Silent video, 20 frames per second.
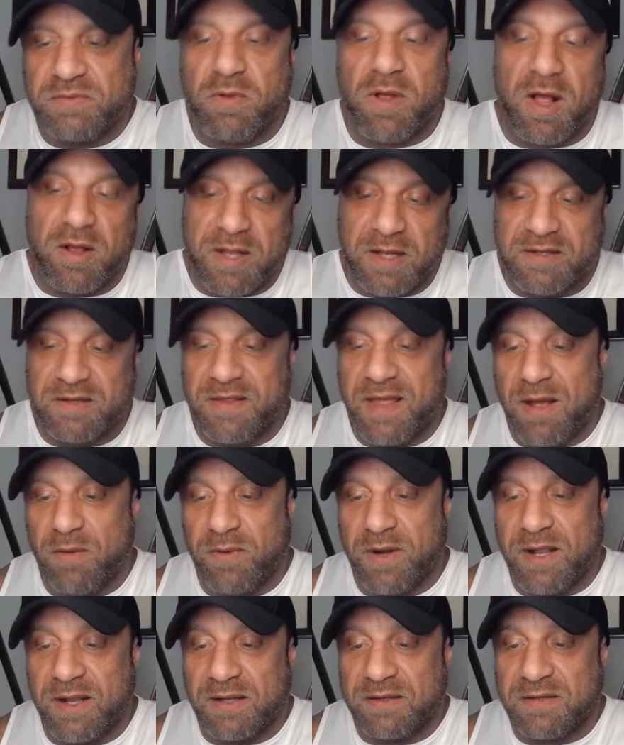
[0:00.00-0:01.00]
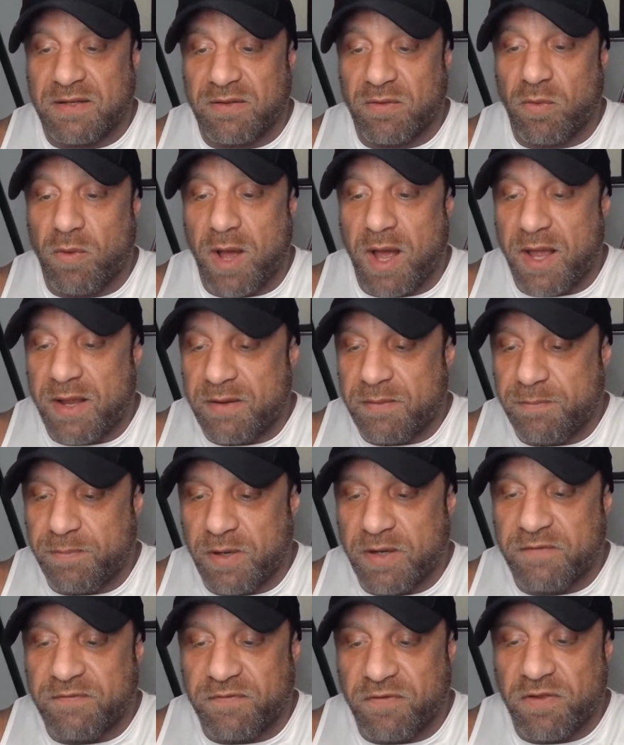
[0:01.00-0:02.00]
Well, I'll get to that when I get to the why,
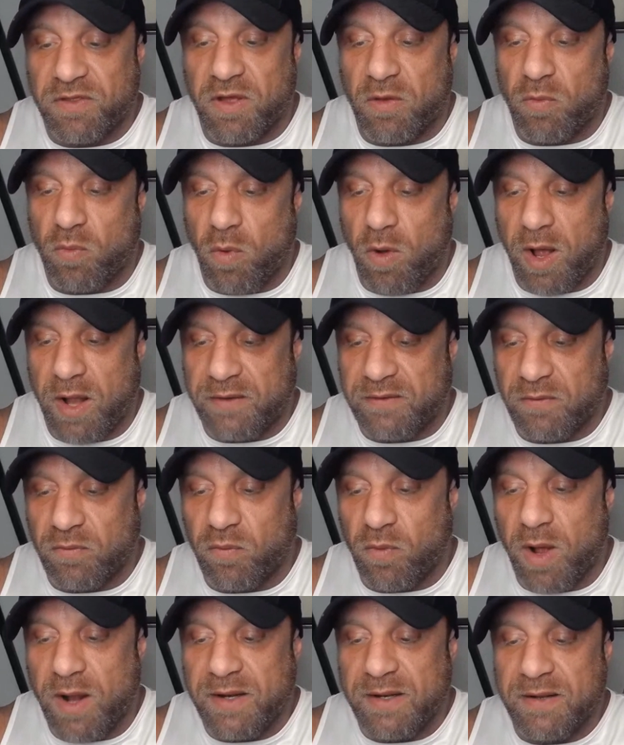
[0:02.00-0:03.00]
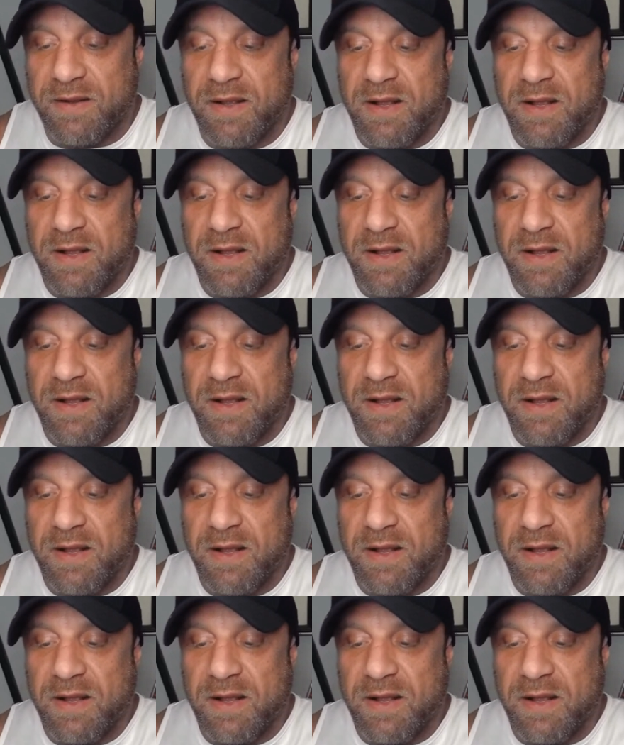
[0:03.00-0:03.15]
but for the what, what